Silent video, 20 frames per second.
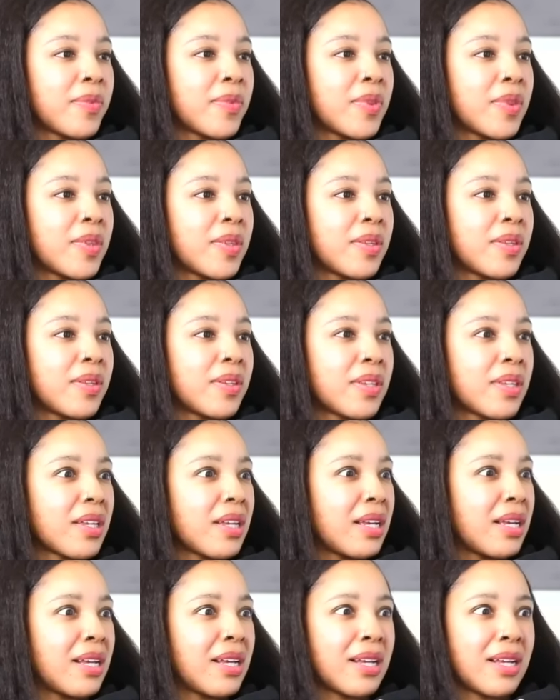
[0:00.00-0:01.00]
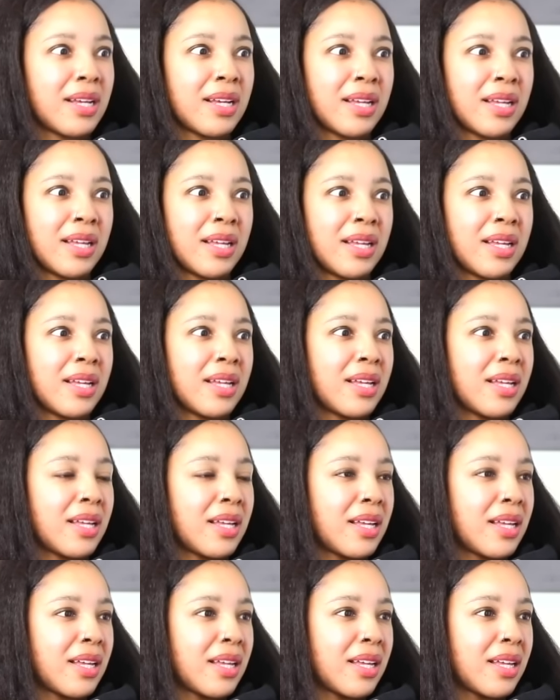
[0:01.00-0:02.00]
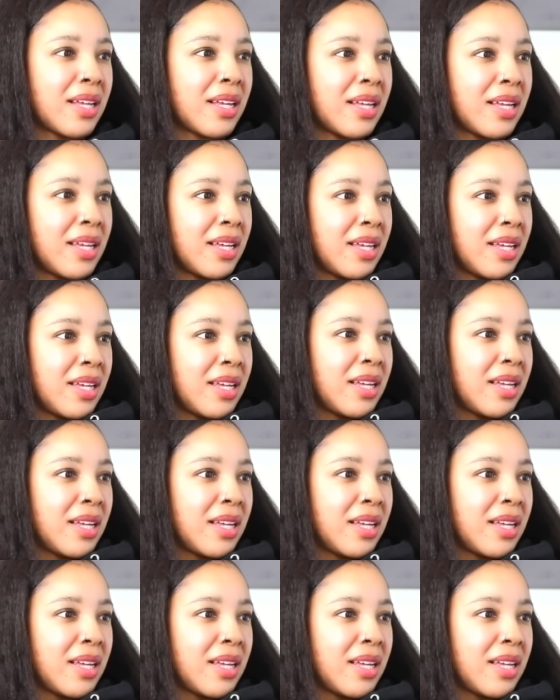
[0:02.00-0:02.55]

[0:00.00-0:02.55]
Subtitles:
(not speaking)